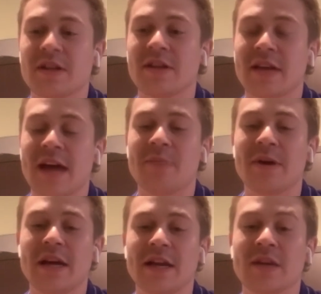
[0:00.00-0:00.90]

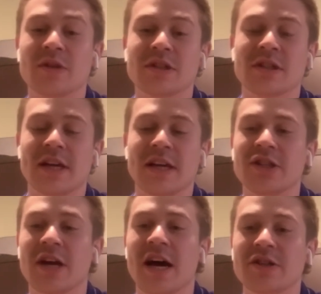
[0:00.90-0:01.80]
campaigning was slightly
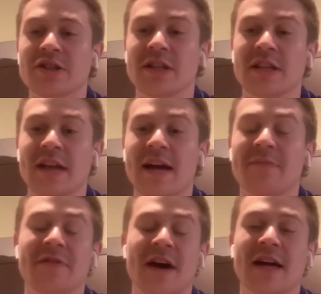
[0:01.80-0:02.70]
challenging in that
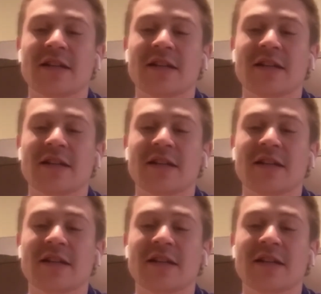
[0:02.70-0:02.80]
fact.